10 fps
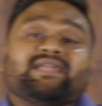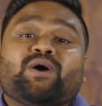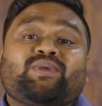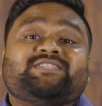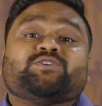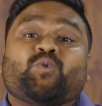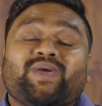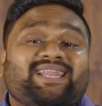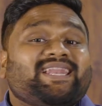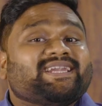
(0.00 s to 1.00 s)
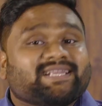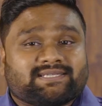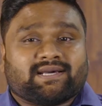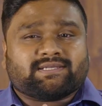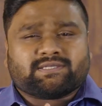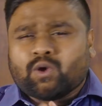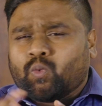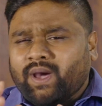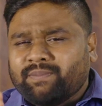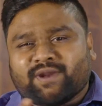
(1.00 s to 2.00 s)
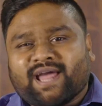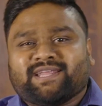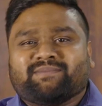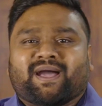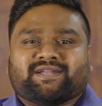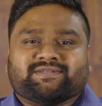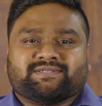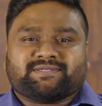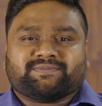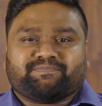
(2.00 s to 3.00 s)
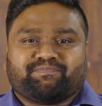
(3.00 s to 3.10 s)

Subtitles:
Now let's quickly discuss why branding matters.